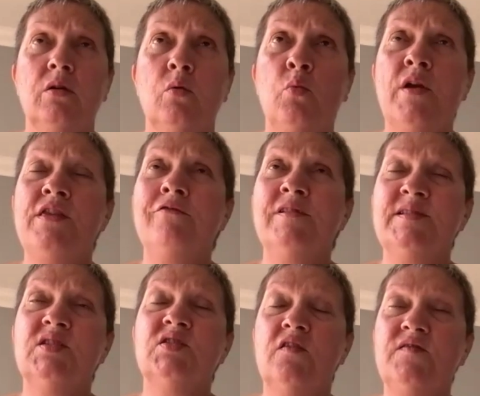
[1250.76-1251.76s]
when there is a
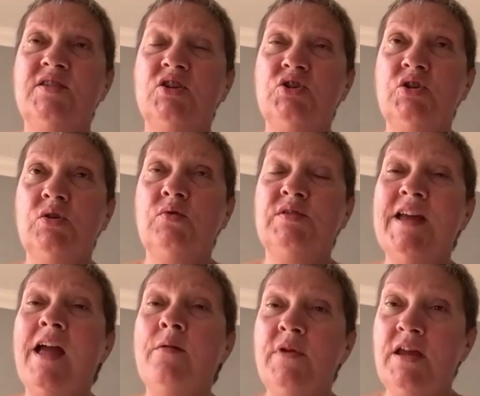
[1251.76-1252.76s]
soft tissue
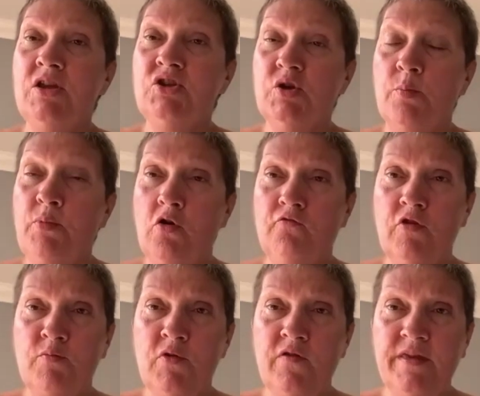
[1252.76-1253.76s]
damage upon
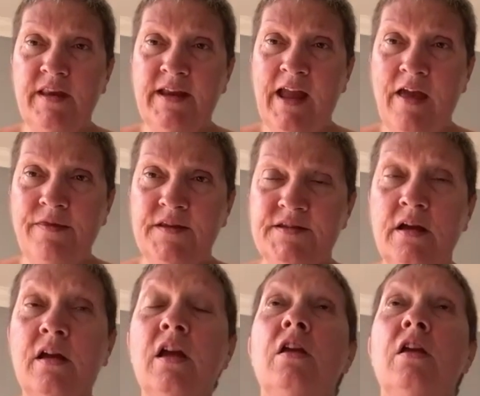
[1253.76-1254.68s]
removing the catheter,